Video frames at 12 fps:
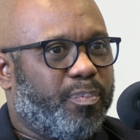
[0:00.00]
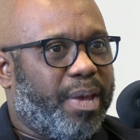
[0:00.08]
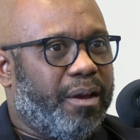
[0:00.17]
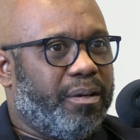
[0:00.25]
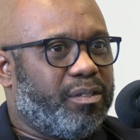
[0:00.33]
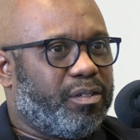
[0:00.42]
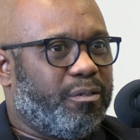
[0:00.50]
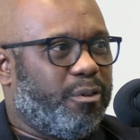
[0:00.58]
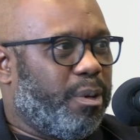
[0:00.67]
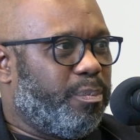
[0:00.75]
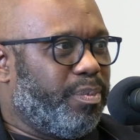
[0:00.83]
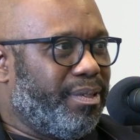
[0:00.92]
parents
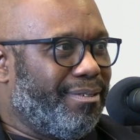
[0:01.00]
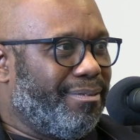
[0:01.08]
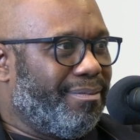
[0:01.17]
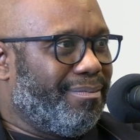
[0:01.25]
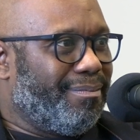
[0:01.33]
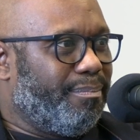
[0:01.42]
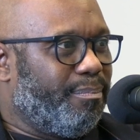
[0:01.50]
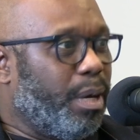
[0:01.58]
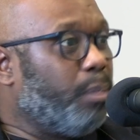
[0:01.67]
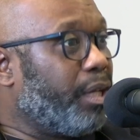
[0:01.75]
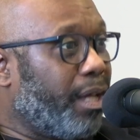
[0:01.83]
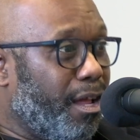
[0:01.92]
grew up in
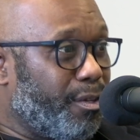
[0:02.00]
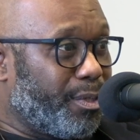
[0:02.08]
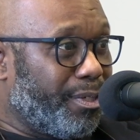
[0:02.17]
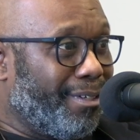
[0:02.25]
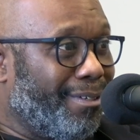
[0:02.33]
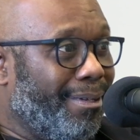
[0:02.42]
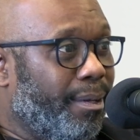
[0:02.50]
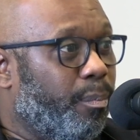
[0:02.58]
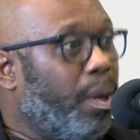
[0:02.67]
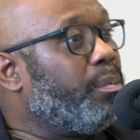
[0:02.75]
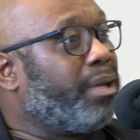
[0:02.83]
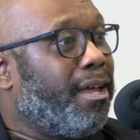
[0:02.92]
public housing.
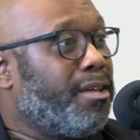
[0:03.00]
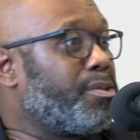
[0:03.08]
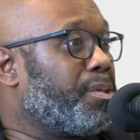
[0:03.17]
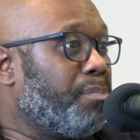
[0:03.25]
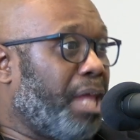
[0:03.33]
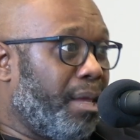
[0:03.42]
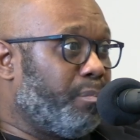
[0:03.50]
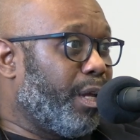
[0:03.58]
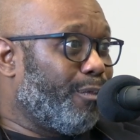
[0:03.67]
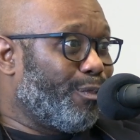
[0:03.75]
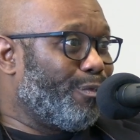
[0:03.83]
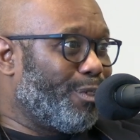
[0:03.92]
Public housing named
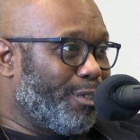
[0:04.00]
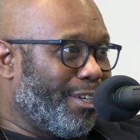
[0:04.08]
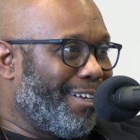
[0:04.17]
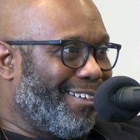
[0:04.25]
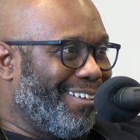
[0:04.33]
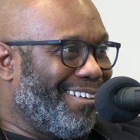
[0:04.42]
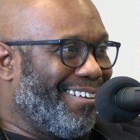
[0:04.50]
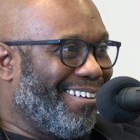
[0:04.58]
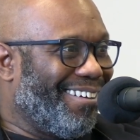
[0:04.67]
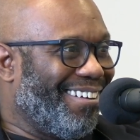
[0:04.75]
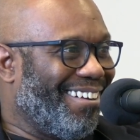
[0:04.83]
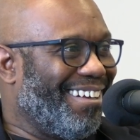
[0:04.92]
after Richard Hanna,
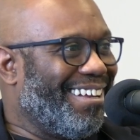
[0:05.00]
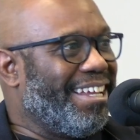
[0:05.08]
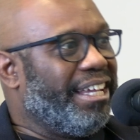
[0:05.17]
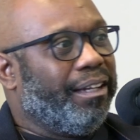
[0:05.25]
right?